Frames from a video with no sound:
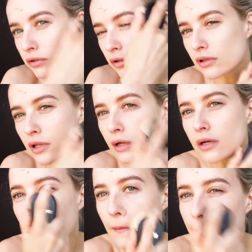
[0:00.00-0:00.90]
It's just like
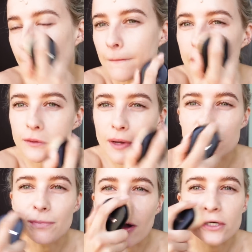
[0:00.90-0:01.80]
bish bash
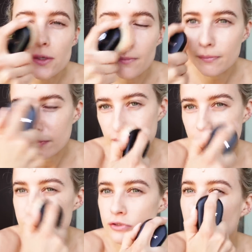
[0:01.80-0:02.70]
bosh,
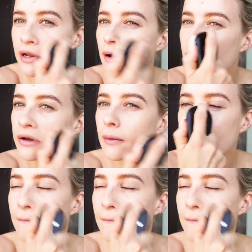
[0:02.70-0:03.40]
straight on.